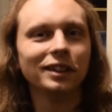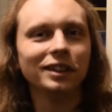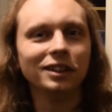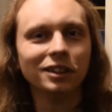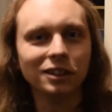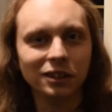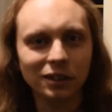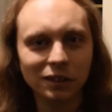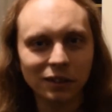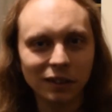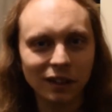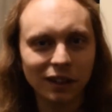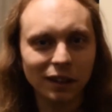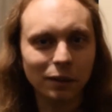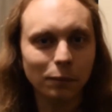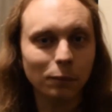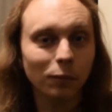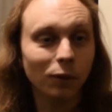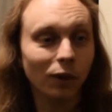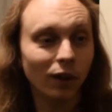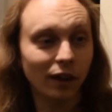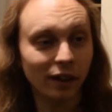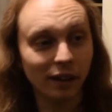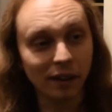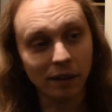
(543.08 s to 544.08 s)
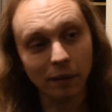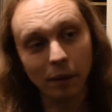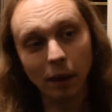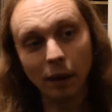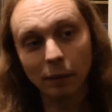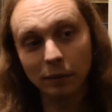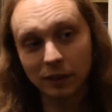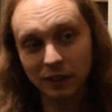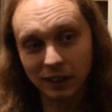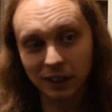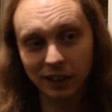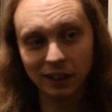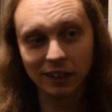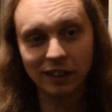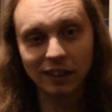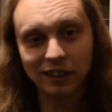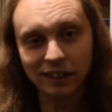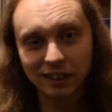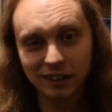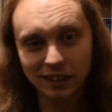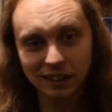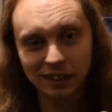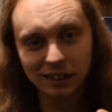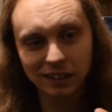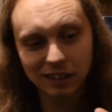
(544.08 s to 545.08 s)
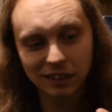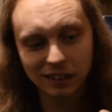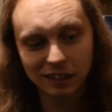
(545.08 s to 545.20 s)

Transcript: do anymore. And I say this